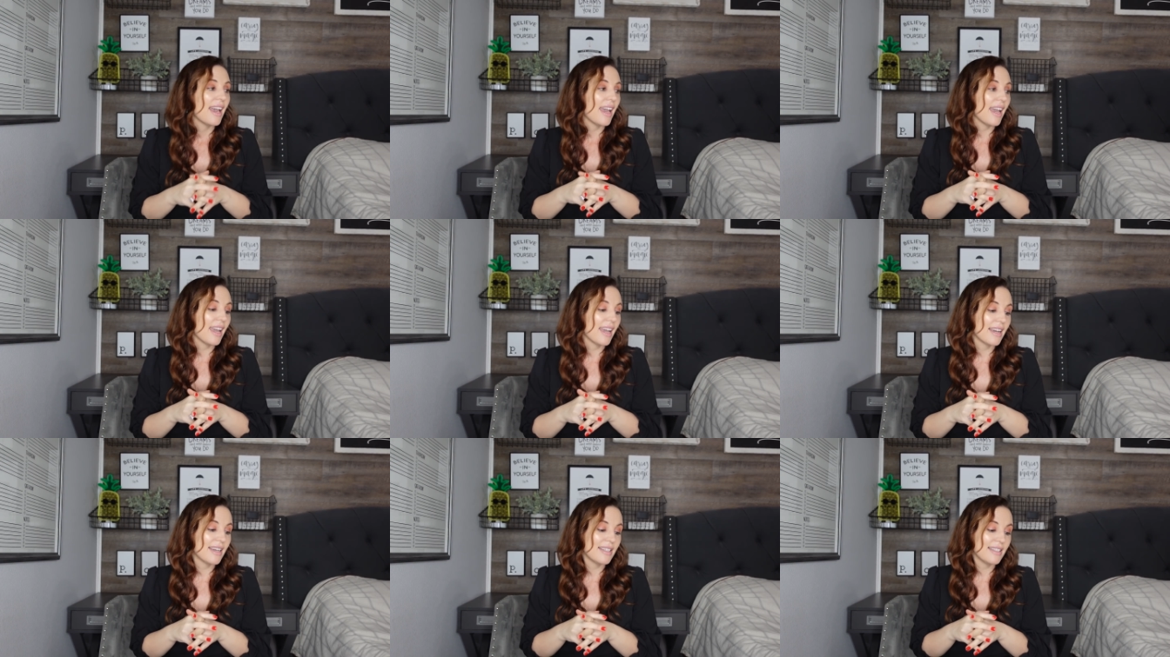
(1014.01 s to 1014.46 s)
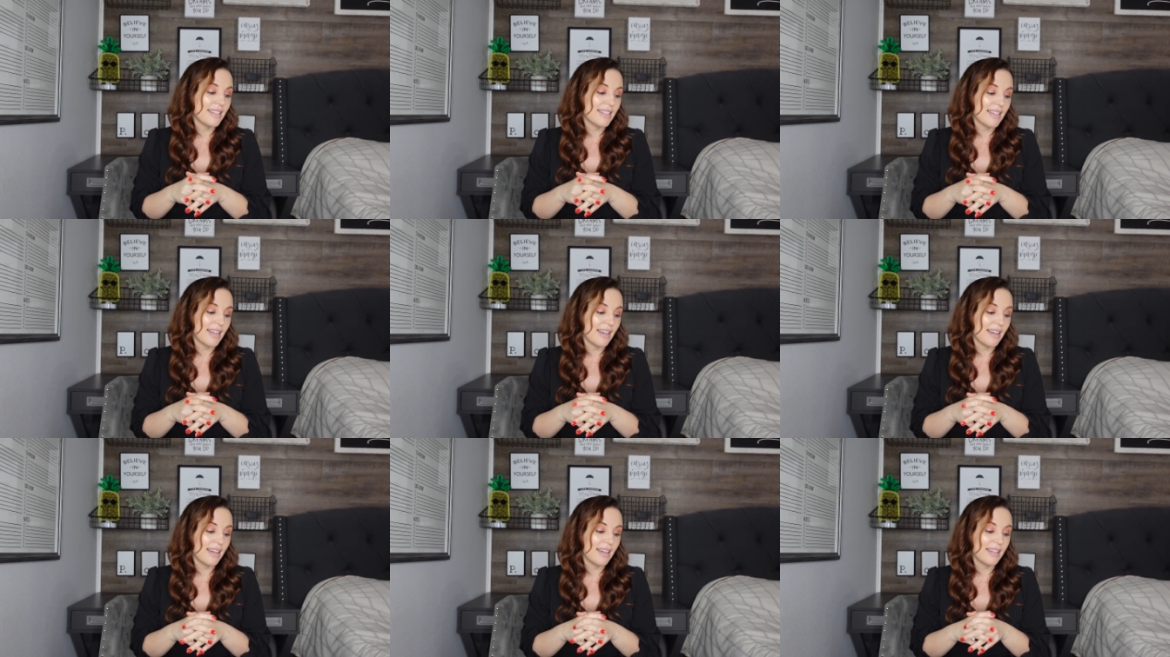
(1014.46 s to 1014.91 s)
and
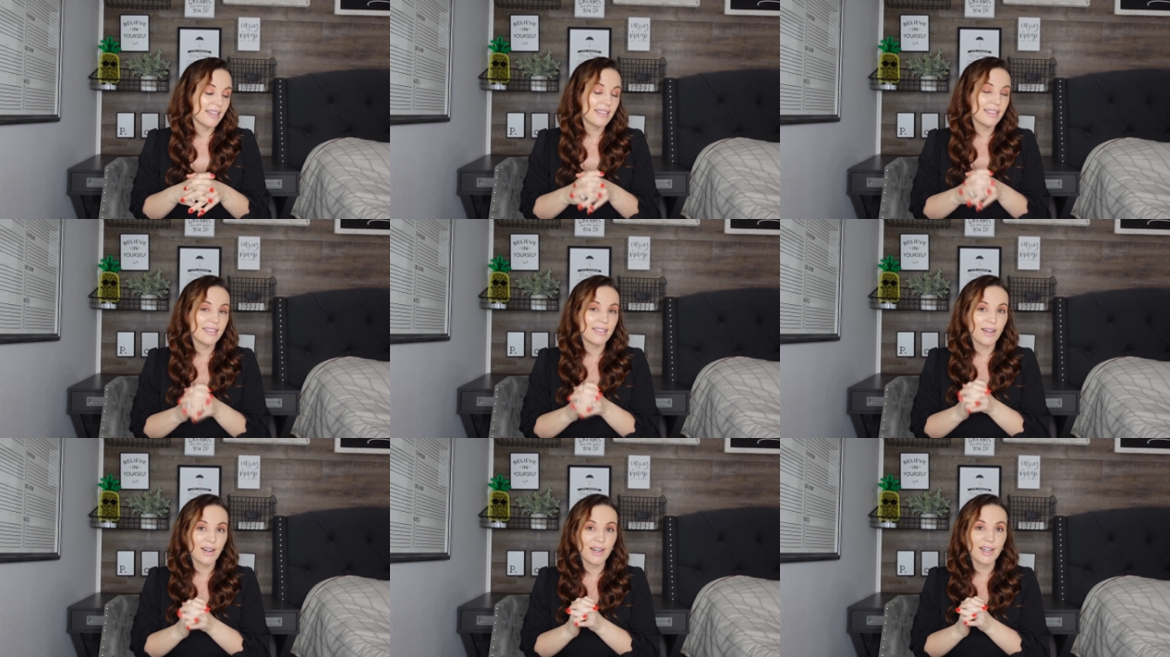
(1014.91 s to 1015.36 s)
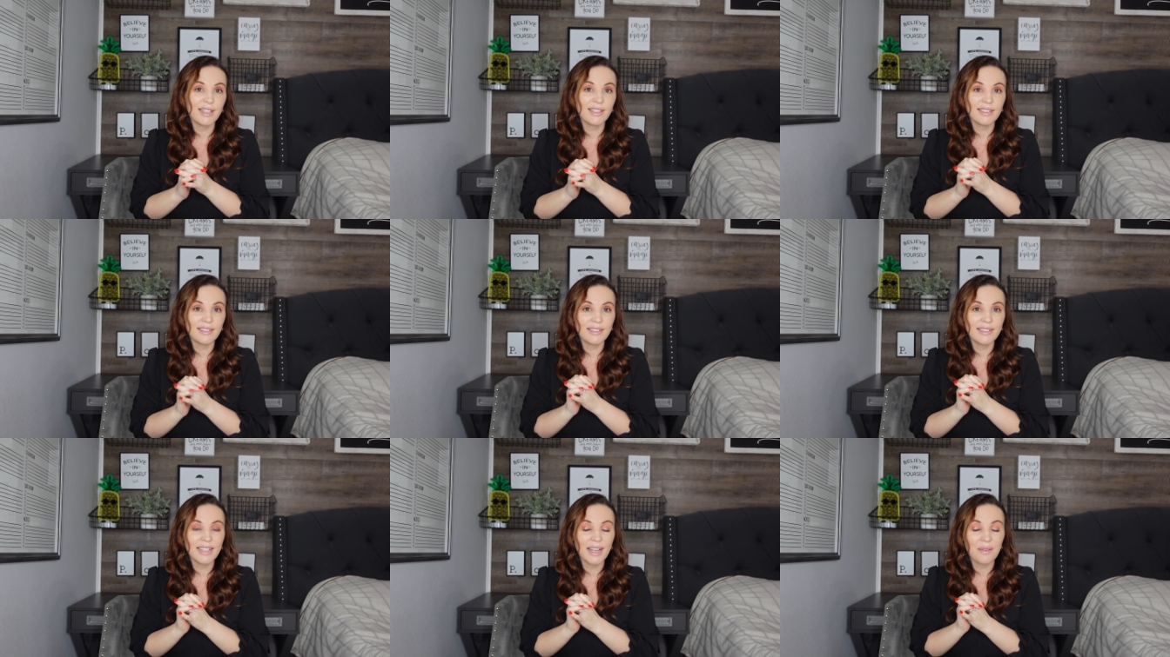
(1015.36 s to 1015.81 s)

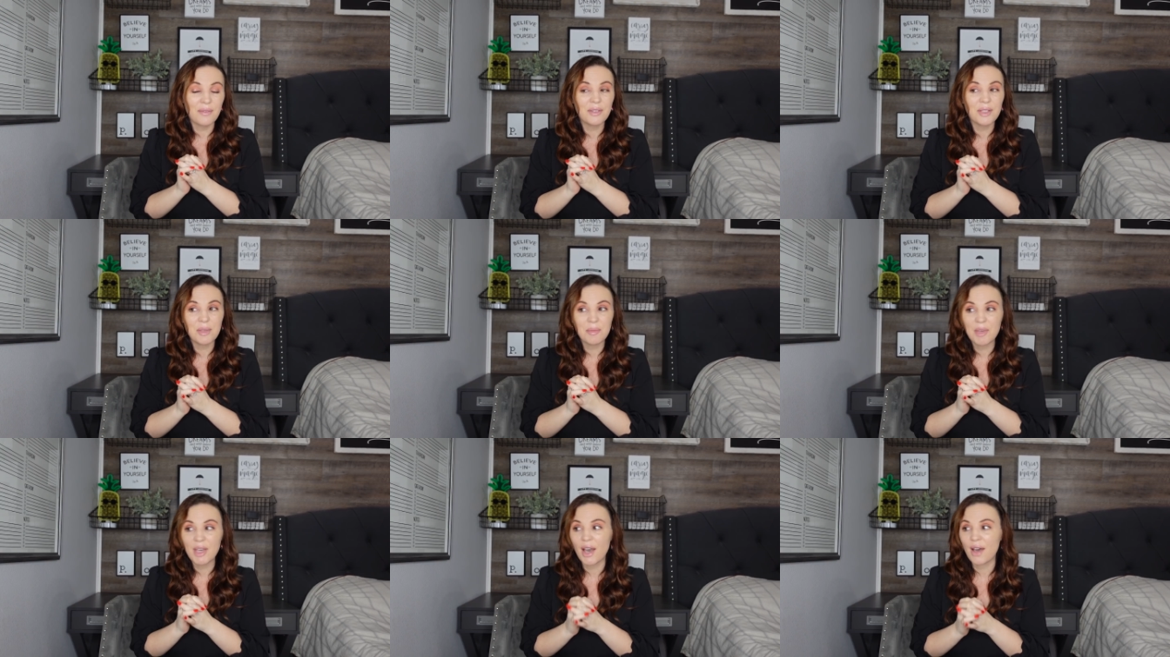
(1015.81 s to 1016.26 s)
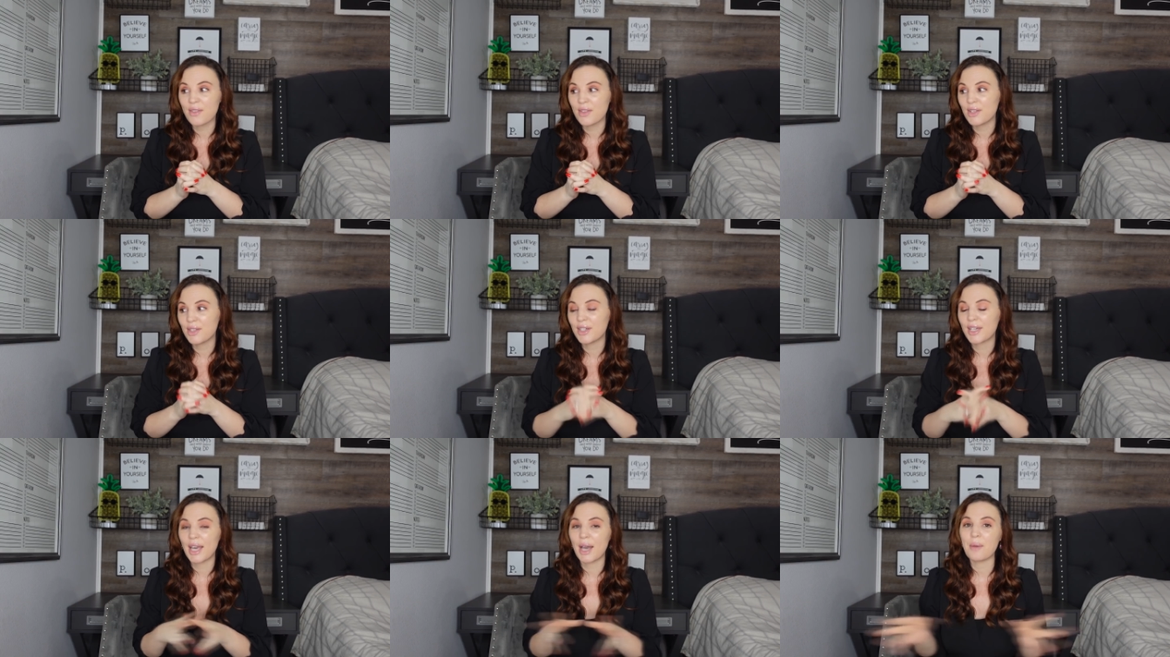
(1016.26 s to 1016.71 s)
definitely be on
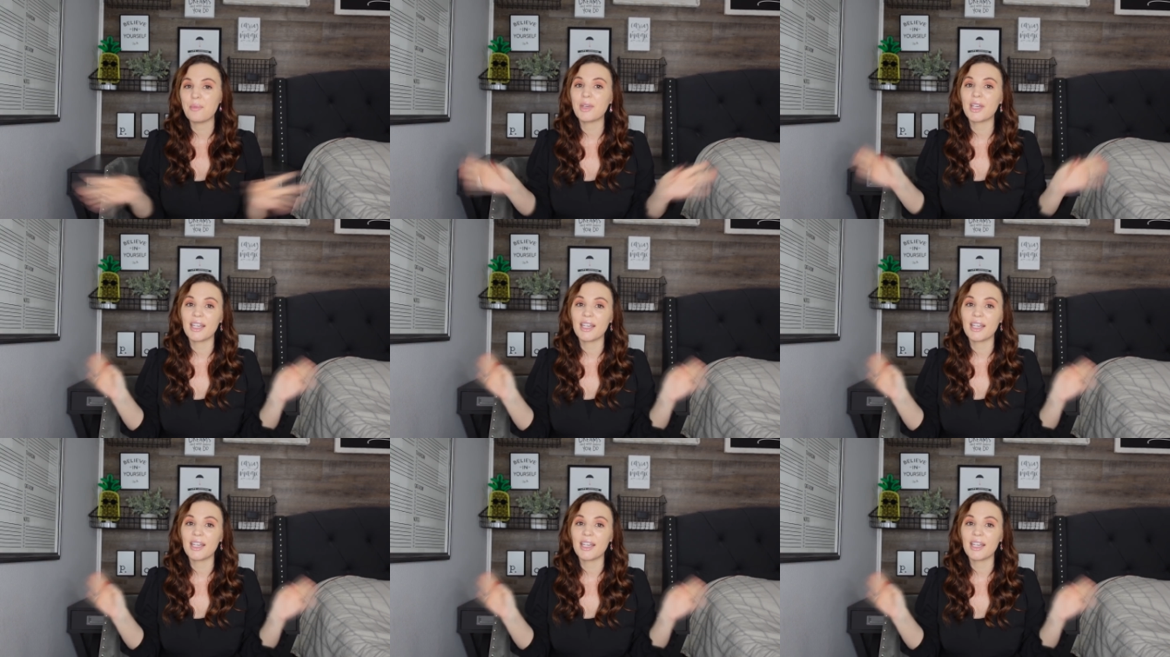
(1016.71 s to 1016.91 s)
the lookout,